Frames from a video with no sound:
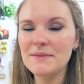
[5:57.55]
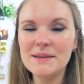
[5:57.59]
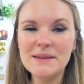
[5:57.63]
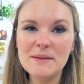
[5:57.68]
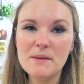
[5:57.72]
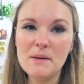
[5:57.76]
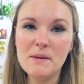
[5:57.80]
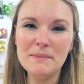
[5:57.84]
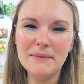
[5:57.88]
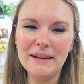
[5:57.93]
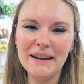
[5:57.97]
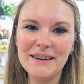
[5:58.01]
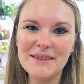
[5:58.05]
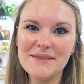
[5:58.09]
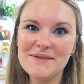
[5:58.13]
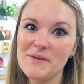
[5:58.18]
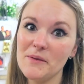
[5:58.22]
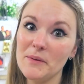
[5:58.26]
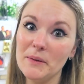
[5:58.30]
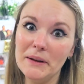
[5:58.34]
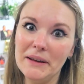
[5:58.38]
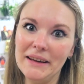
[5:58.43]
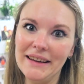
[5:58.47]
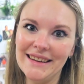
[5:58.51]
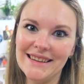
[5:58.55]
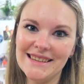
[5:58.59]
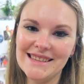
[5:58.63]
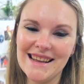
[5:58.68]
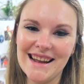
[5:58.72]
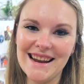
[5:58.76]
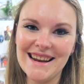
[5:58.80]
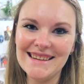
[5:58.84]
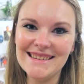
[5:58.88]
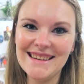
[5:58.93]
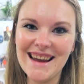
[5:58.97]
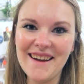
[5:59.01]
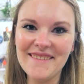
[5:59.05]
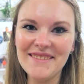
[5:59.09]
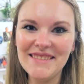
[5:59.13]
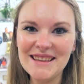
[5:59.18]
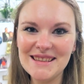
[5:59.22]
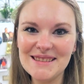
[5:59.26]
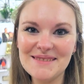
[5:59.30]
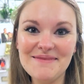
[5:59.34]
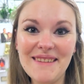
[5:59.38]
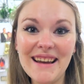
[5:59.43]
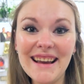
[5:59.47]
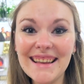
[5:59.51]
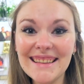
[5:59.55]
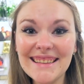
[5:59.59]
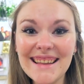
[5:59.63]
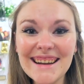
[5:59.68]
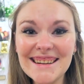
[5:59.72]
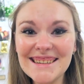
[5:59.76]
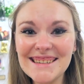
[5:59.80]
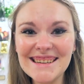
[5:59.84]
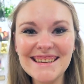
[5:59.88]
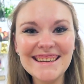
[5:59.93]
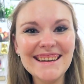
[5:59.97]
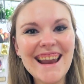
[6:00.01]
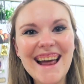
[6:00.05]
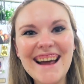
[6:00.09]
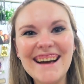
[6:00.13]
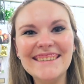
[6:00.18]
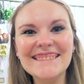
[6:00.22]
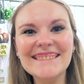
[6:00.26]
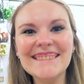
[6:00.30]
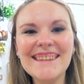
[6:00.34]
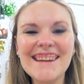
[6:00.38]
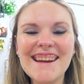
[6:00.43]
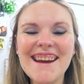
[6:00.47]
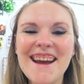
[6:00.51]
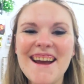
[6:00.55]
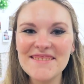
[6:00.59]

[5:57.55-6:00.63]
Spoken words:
So I'm like really excited to have this in my collection now.